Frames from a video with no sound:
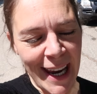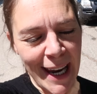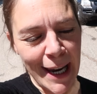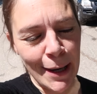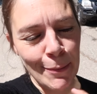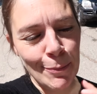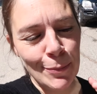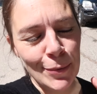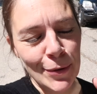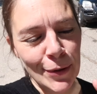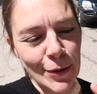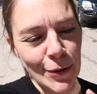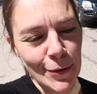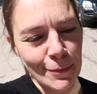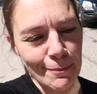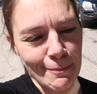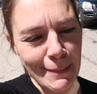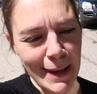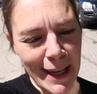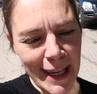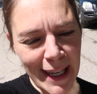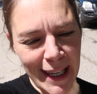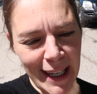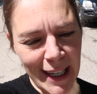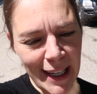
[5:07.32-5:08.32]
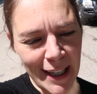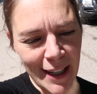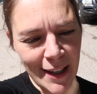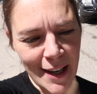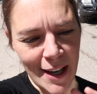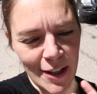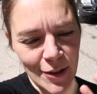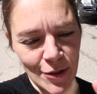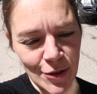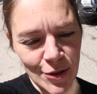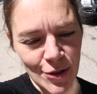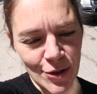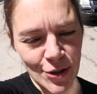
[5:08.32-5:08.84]
April, May
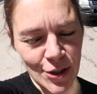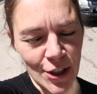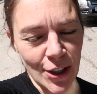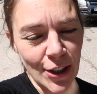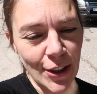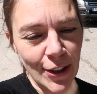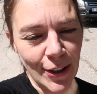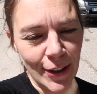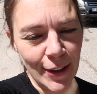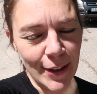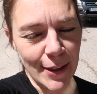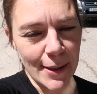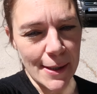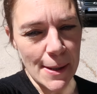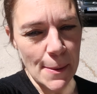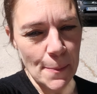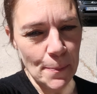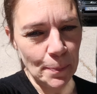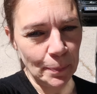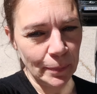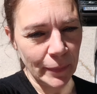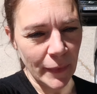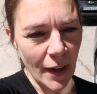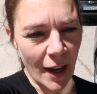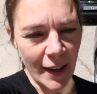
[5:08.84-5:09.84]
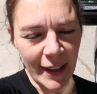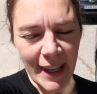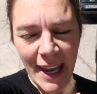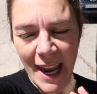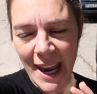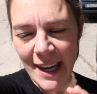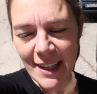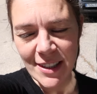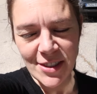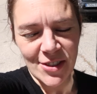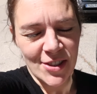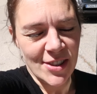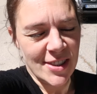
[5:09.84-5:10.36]
and June,
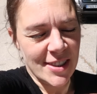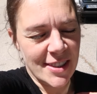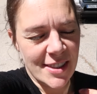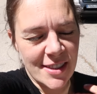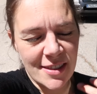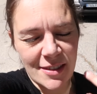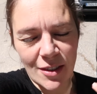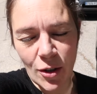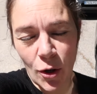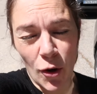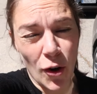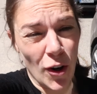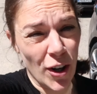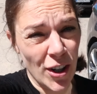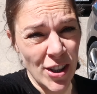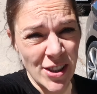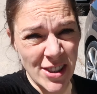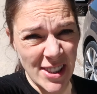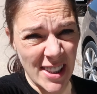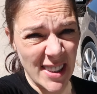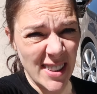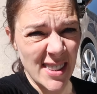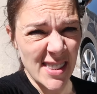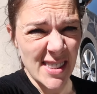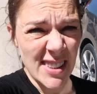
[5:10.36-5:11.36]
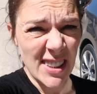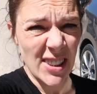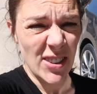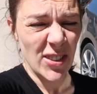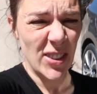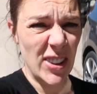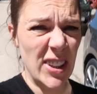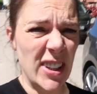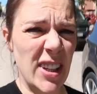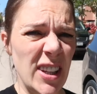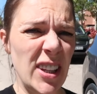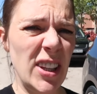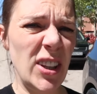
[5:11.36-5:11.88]
again, it's just gorgeous. You know,
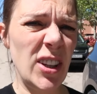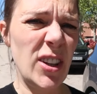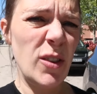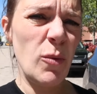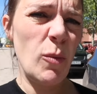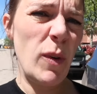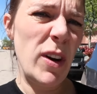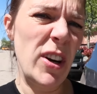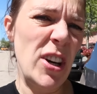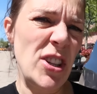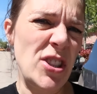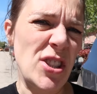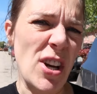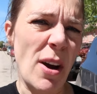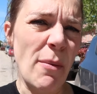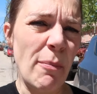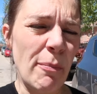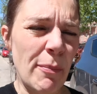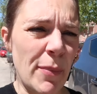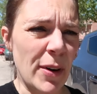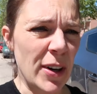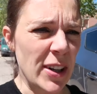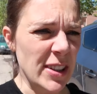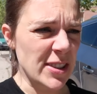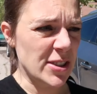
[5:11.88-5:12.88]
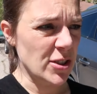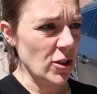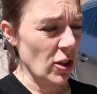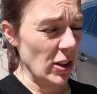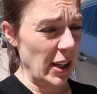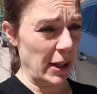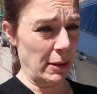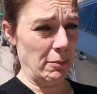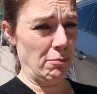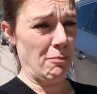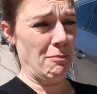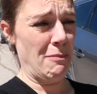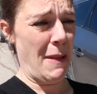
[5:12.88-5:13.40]
you can wear a jumper. It's not
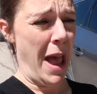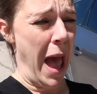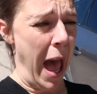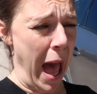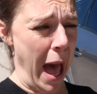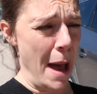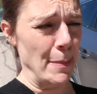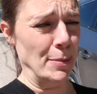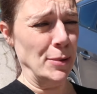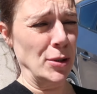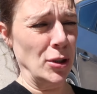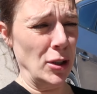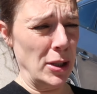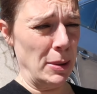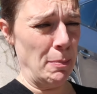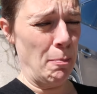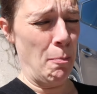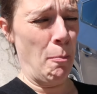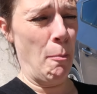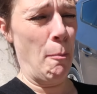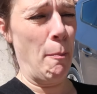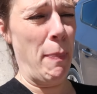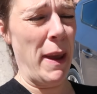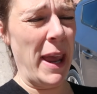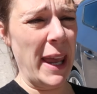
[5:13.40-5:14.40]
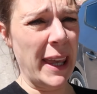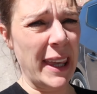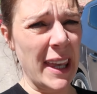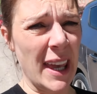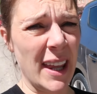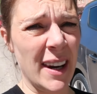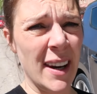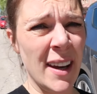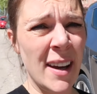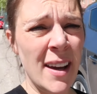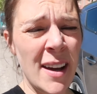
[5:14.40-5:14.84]
like absolutely baking,